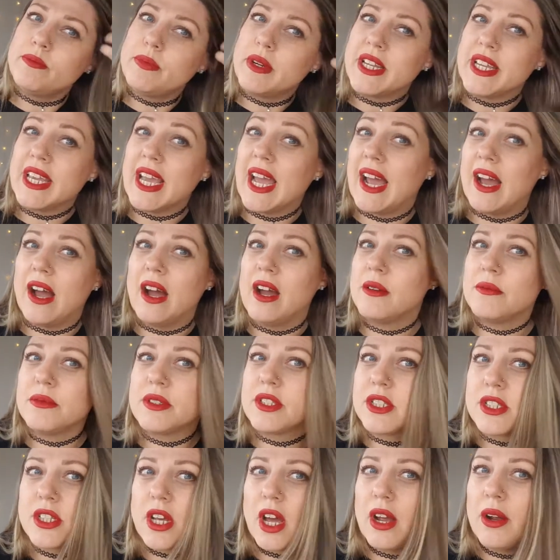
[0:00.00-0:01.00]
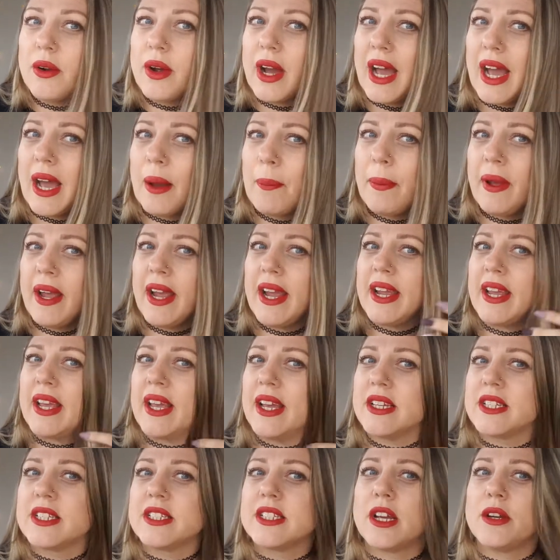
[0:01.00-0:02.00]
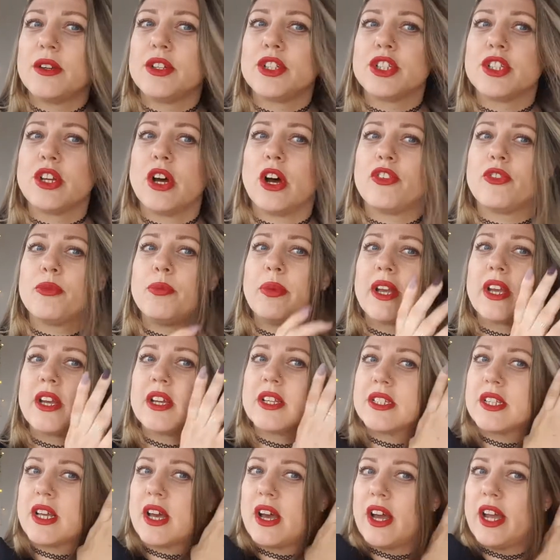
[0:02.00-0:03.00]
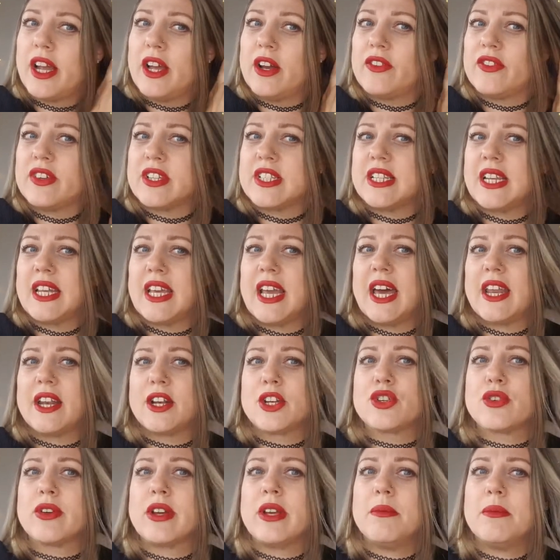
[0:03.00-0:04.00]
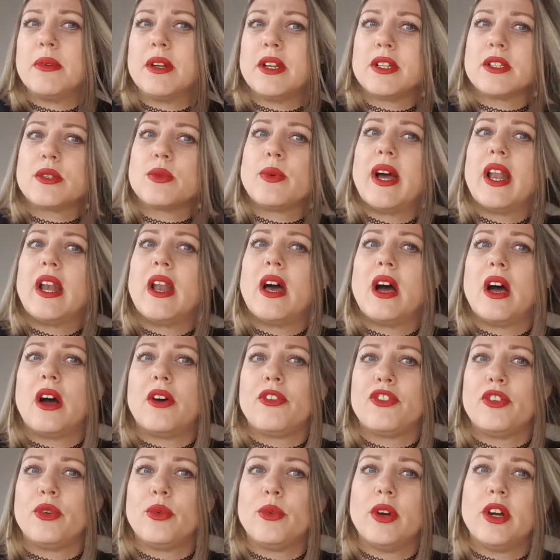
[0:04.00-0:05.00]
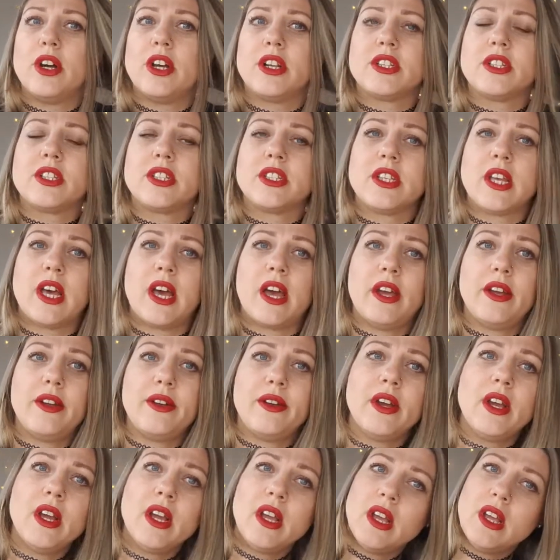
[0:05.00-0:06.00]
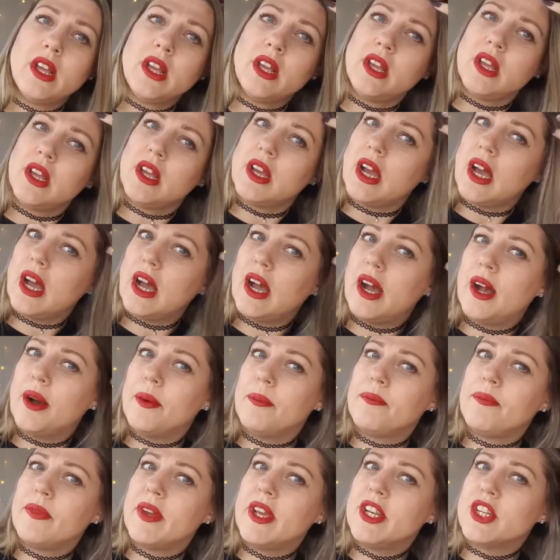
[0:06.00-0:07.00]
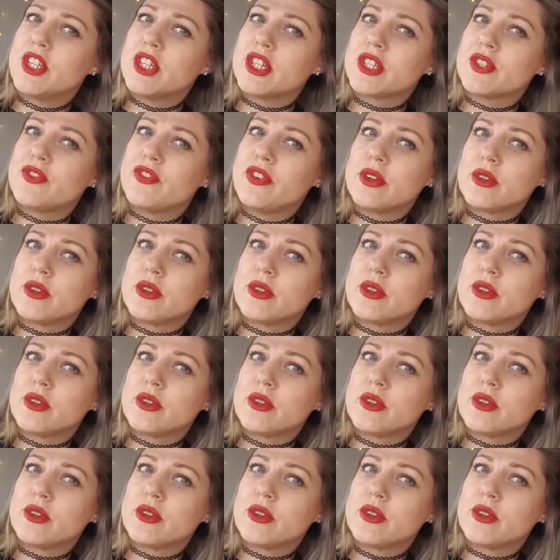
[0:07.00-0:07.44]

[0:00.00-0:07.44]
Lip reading: But yeah, I'm so happy. It's so soft because I obviously had a treatment as well afterwards, so it just